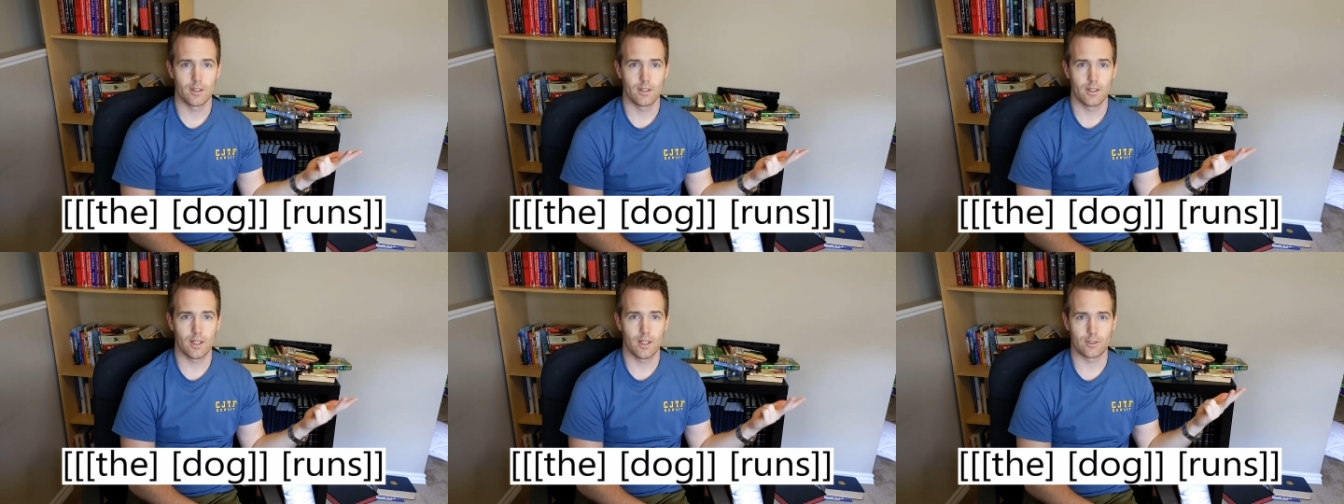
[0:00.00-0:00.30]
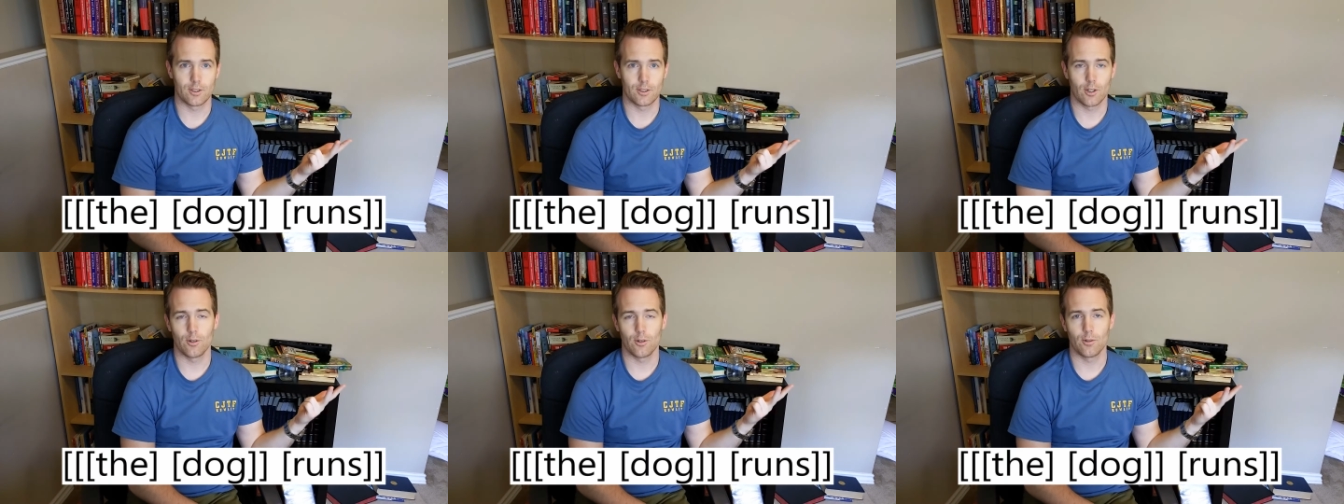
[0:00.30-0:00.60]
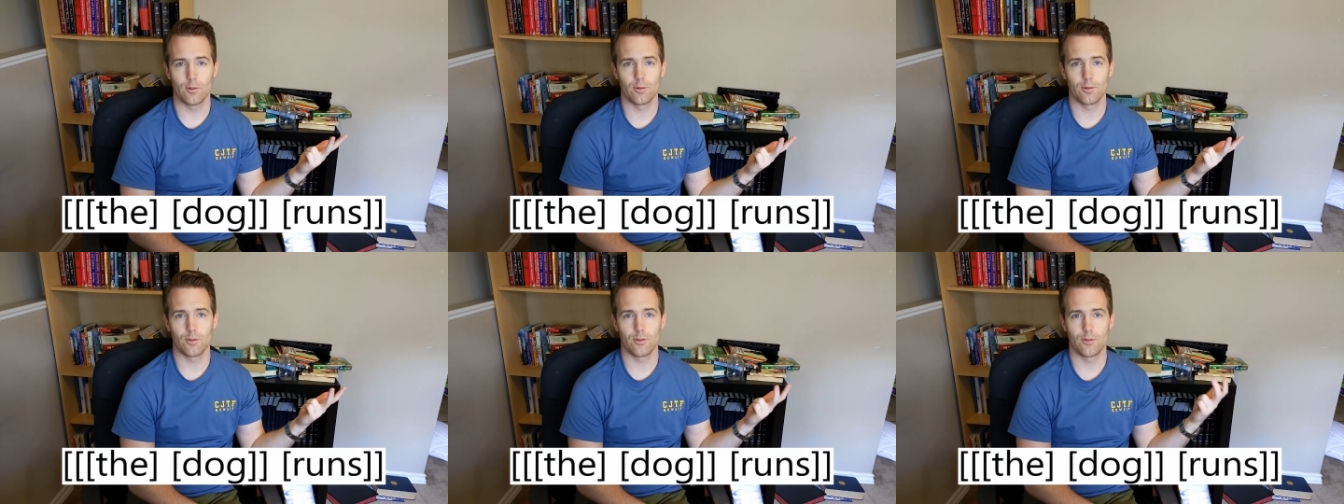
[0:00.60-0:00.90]
And
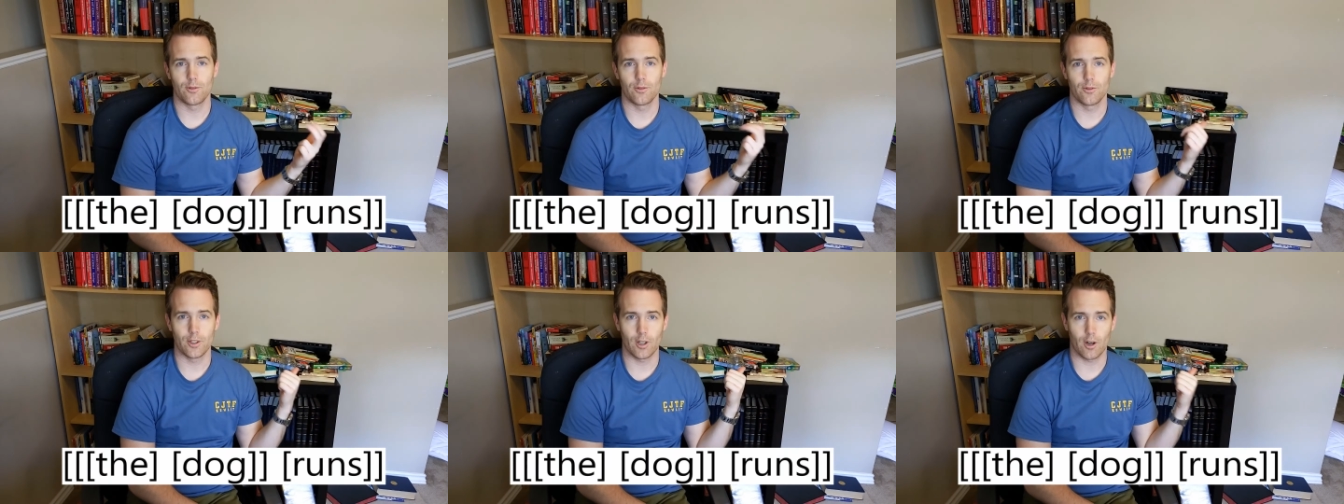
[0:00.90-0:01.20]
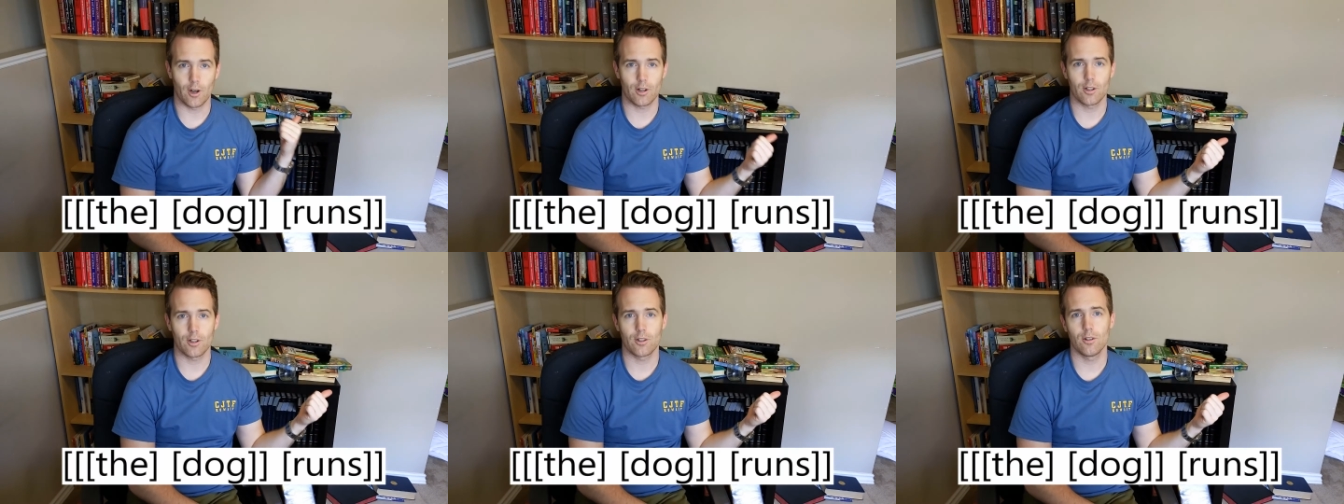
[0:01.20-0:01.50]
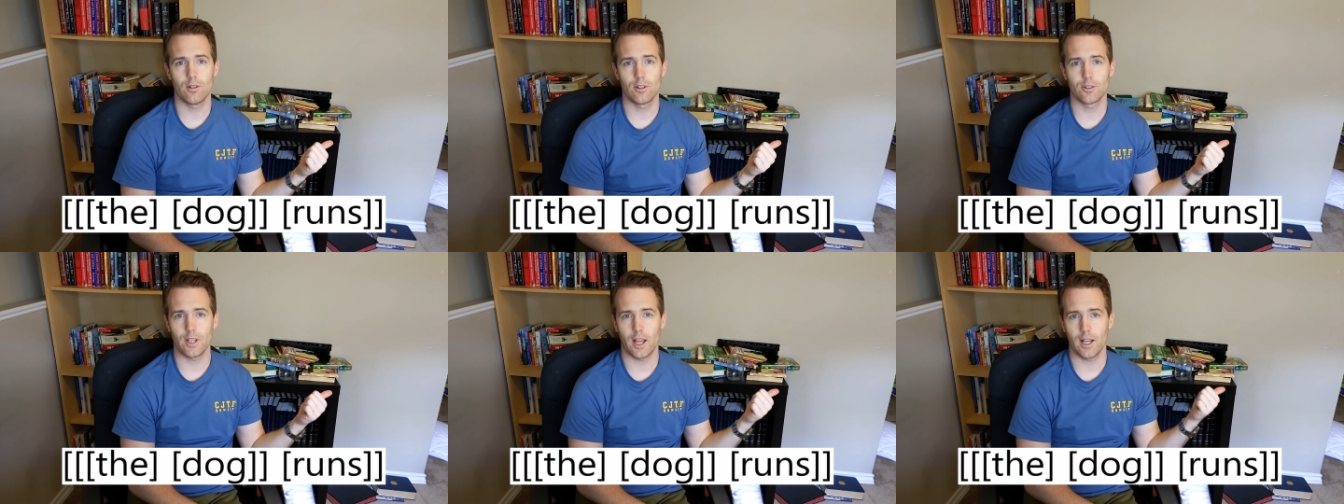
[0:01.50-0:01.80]
so the
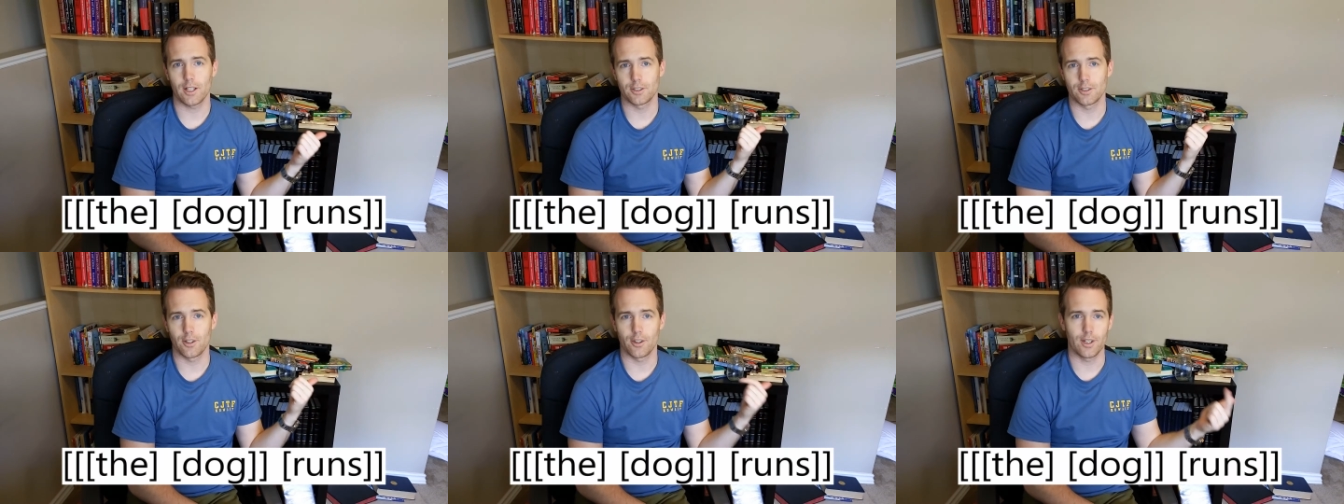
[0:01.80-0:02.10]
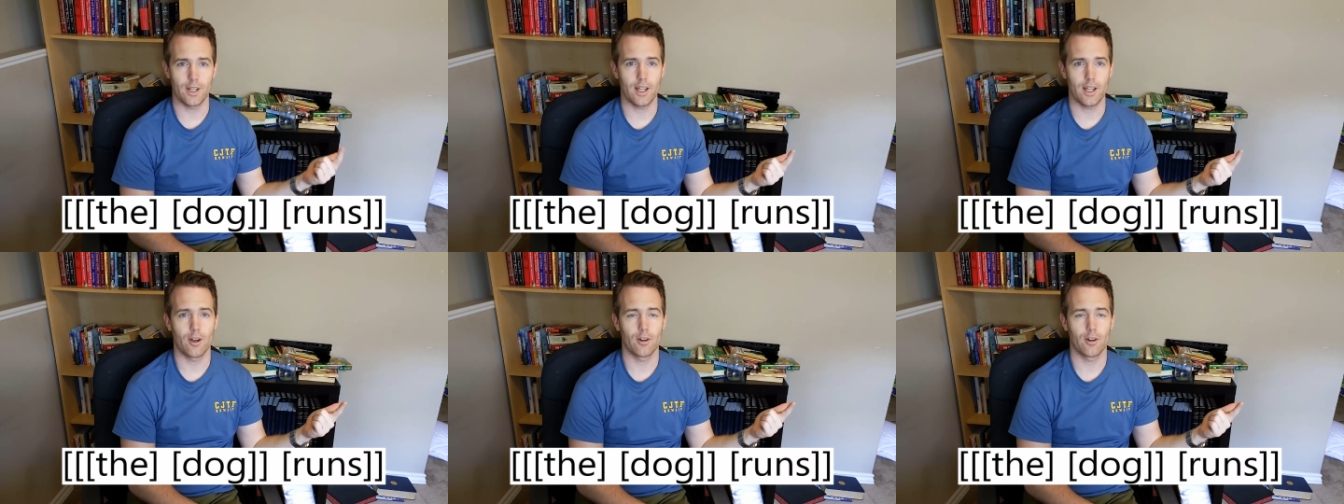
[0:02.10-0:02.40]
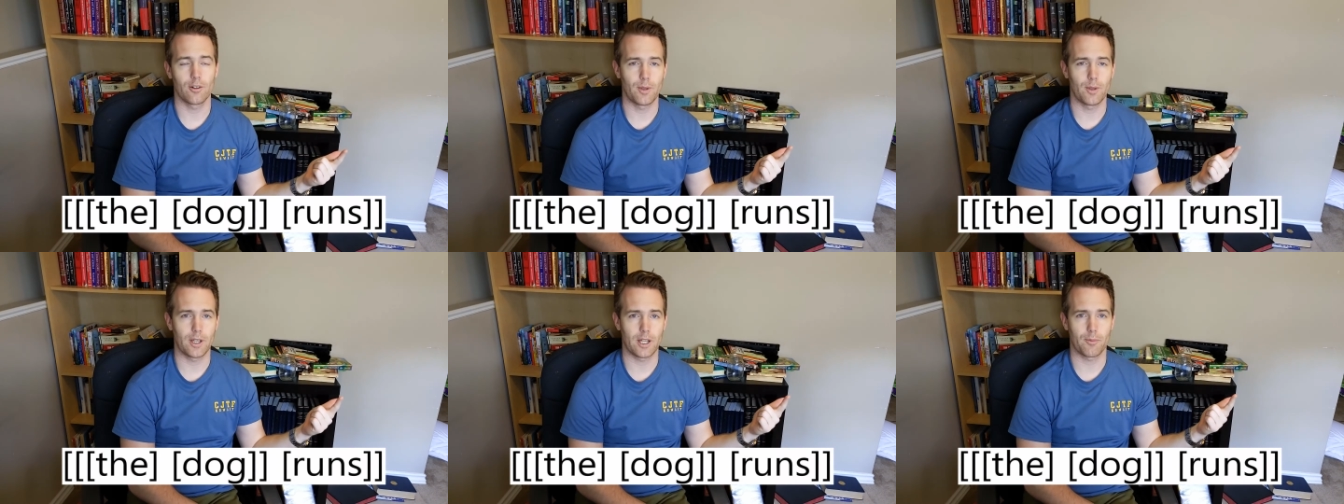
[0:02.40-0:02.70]
article attached to the
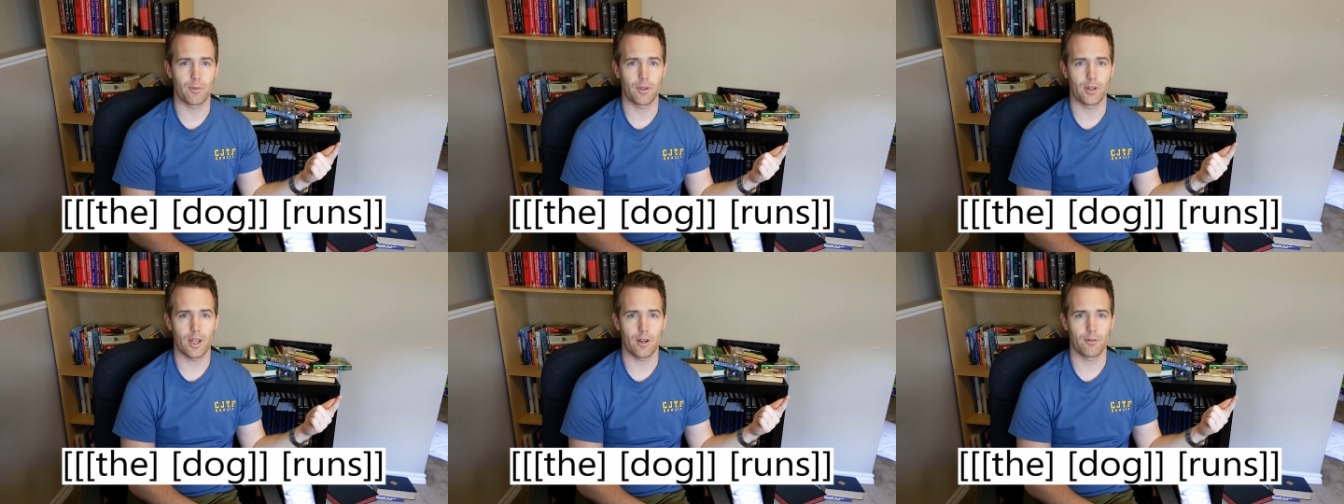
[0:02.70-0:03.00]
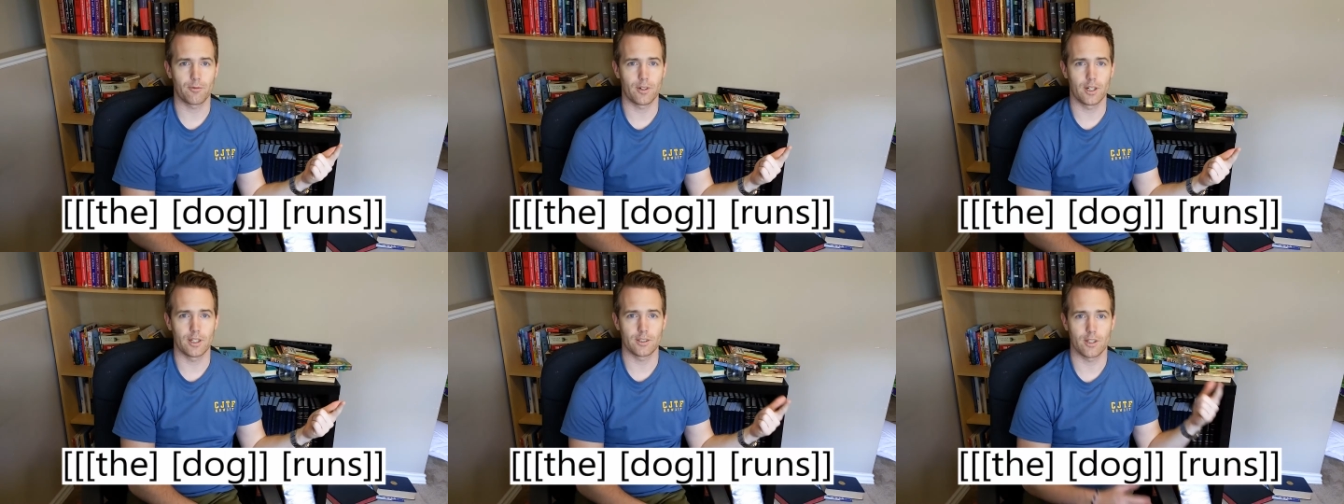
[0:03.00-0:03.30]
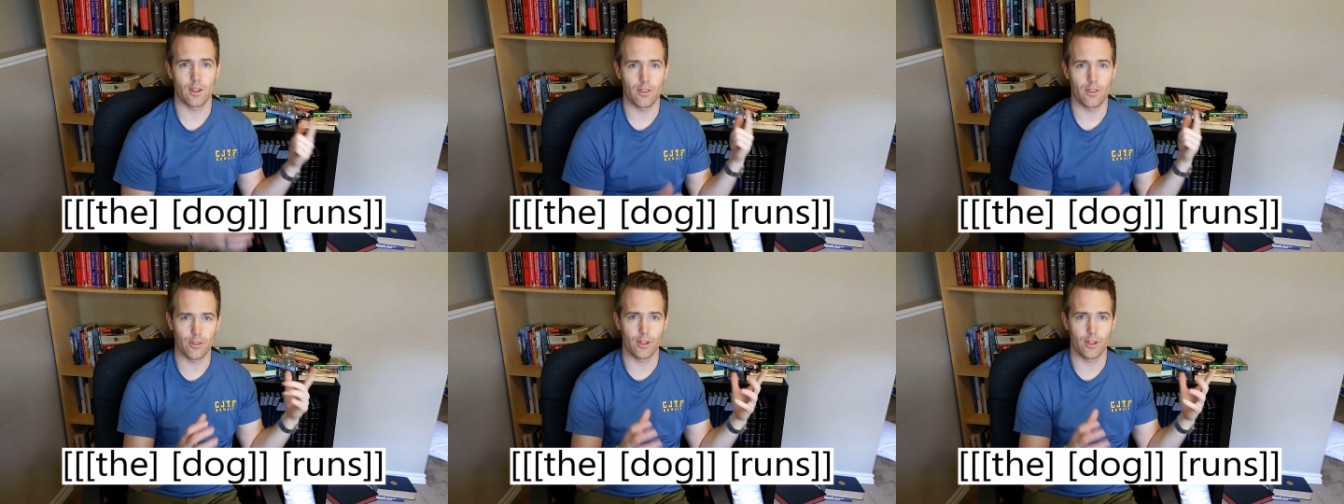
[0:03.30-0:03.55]
noun make up the noun phrase,